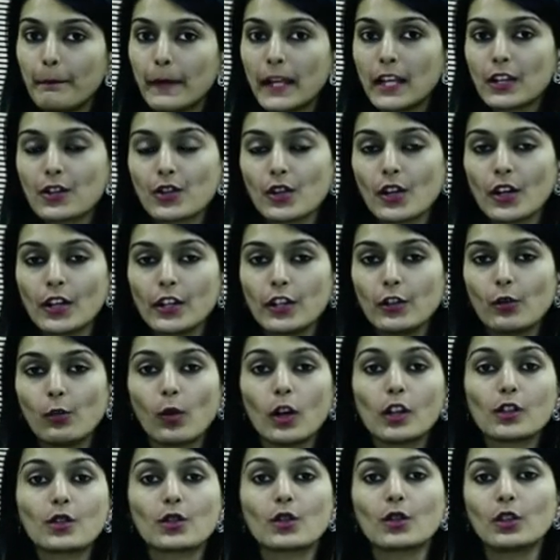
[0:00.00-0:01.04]
make sure you
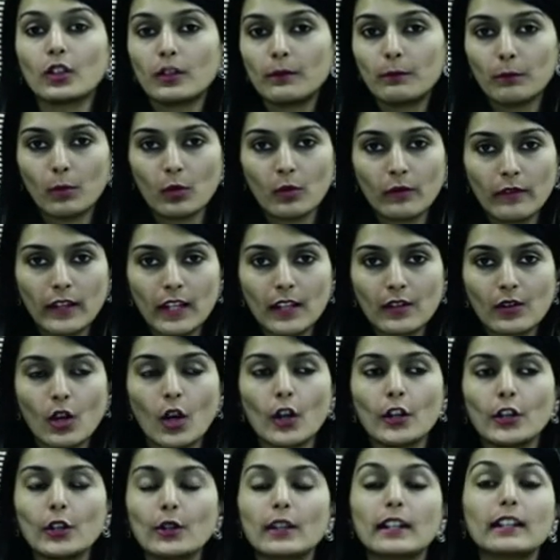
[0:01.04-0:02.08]
watch good movies,
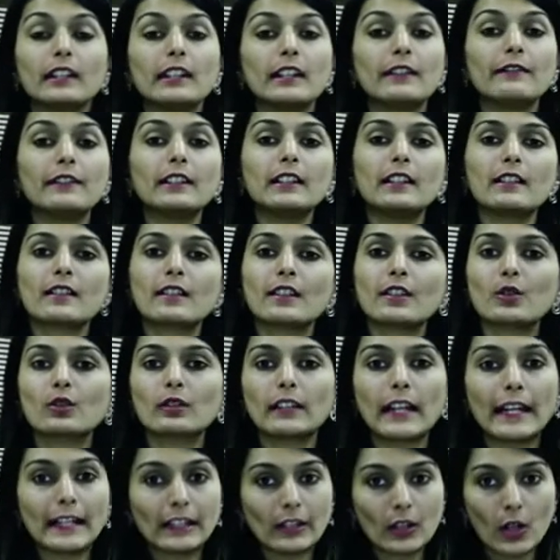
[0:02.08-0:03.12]
or you can even listen to
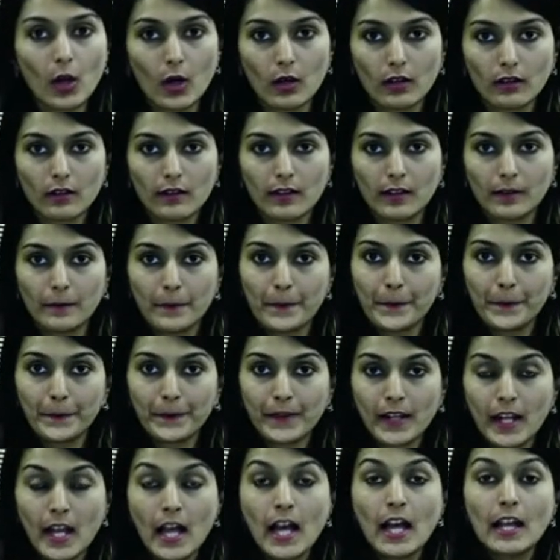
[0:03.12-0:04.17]
TED Talks.
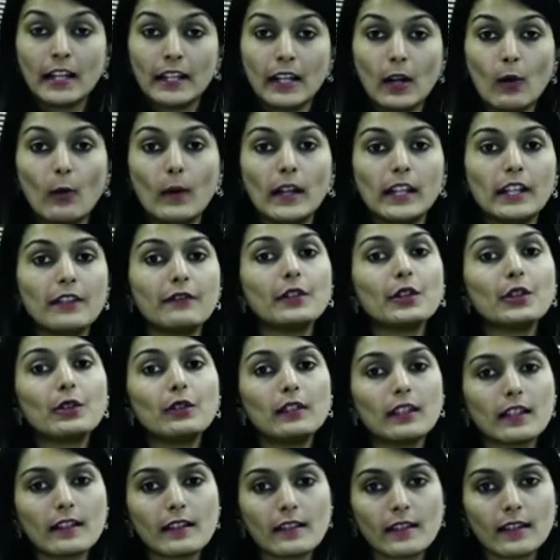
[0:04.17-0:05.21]
Now whenever you
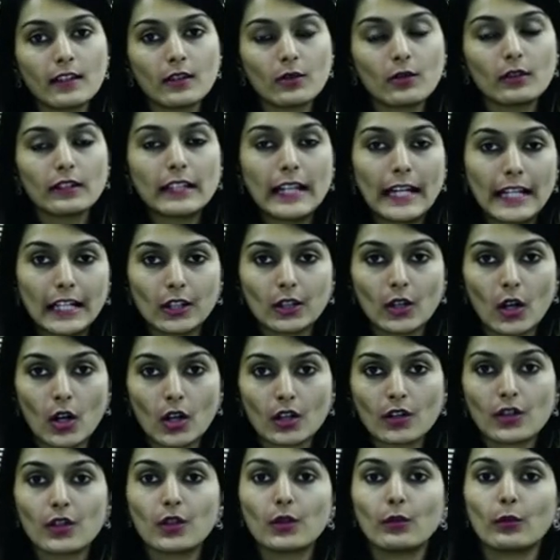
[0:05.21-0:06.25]
listen to TED
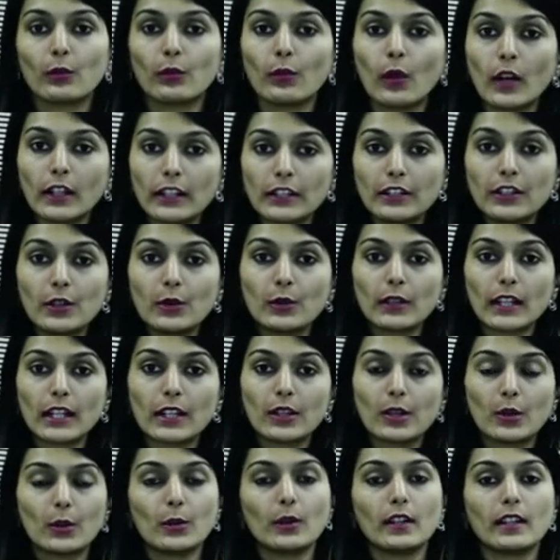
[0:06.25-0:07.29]
Talks, what you
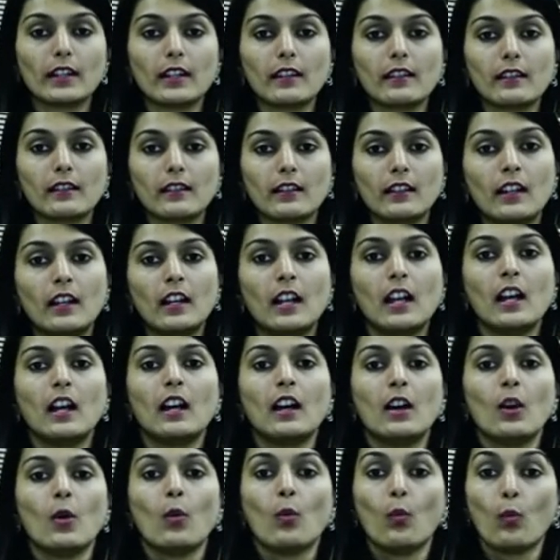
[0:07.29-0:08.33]
can do is
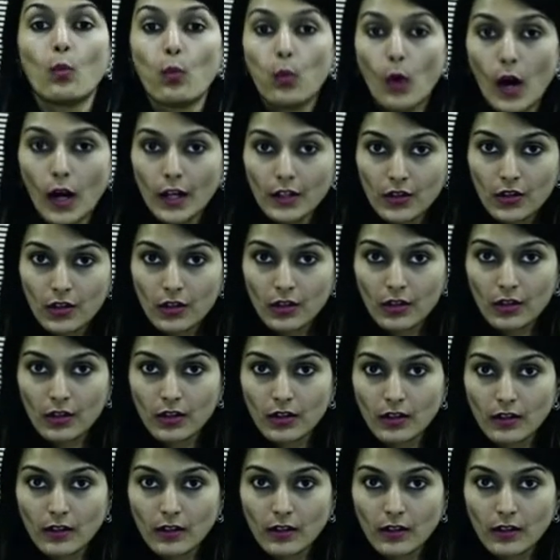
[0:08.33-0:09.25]
watch,